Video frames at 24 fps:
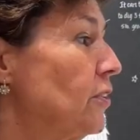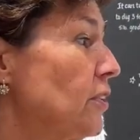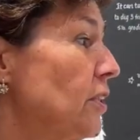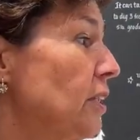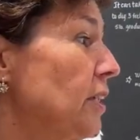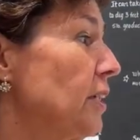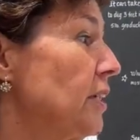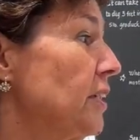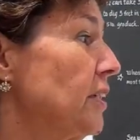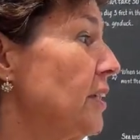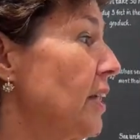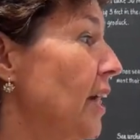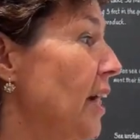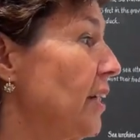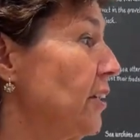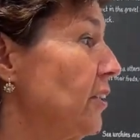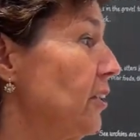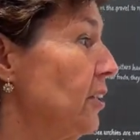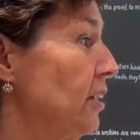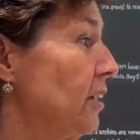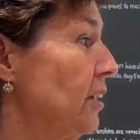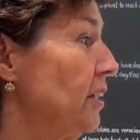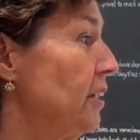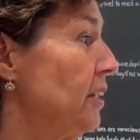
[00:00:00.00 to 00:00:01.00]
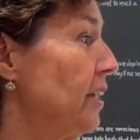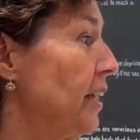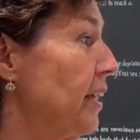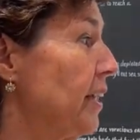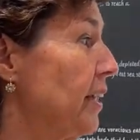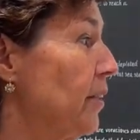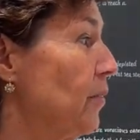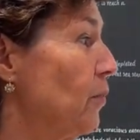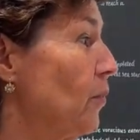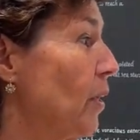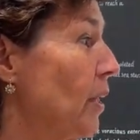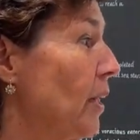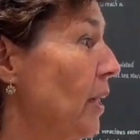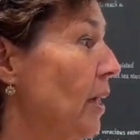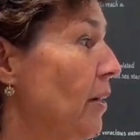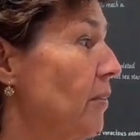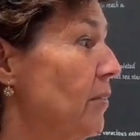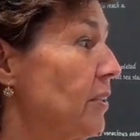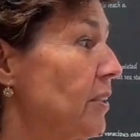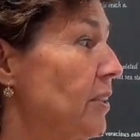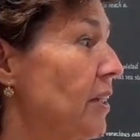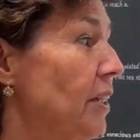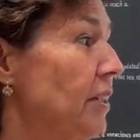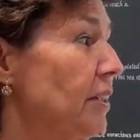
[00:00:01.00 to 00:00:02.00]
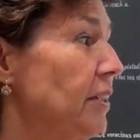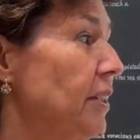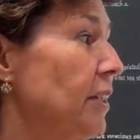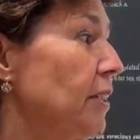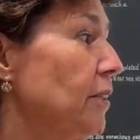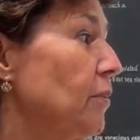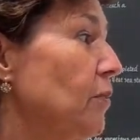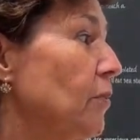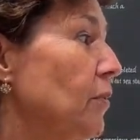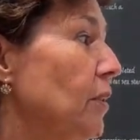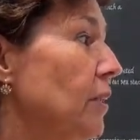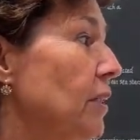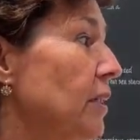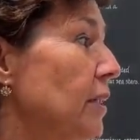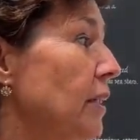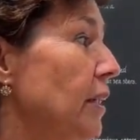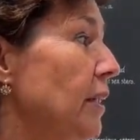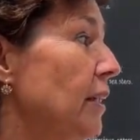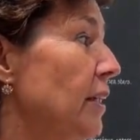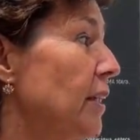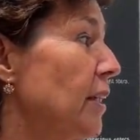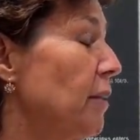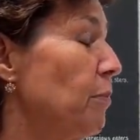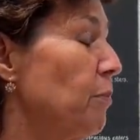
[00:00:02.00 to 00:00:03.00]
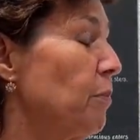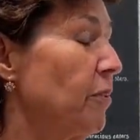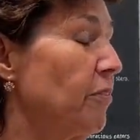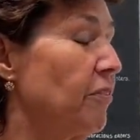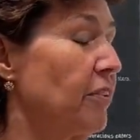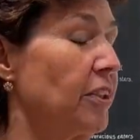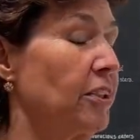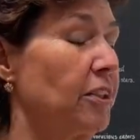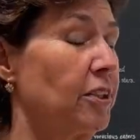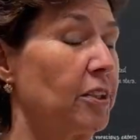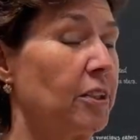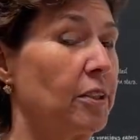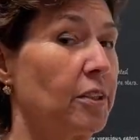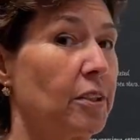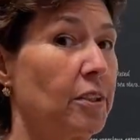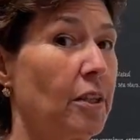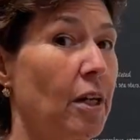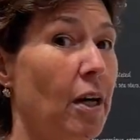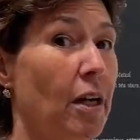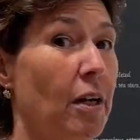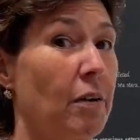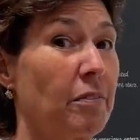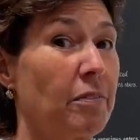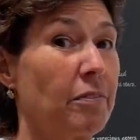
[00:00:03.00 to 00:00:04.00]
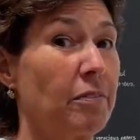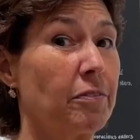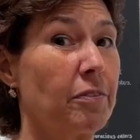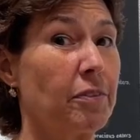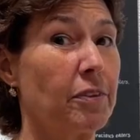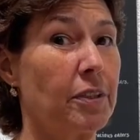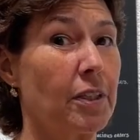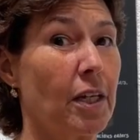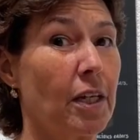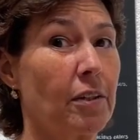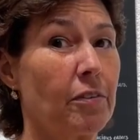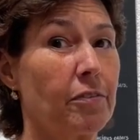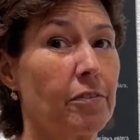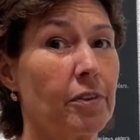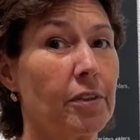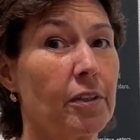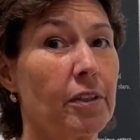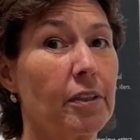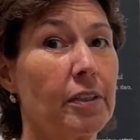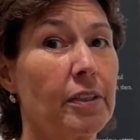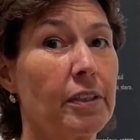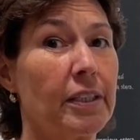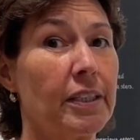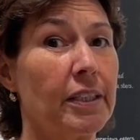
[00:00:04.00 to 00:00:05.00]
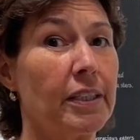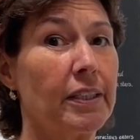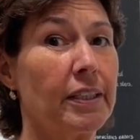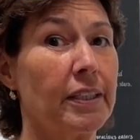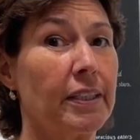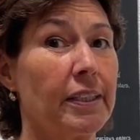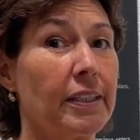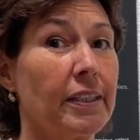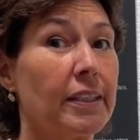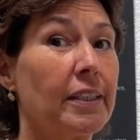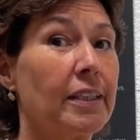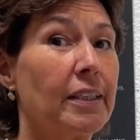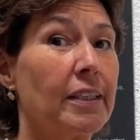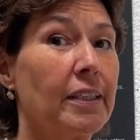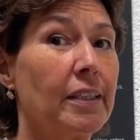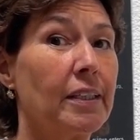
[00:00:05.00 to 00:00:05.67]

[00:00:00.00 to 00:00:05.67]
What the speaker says: is actually taken while I was hunting with the professional photographer Keely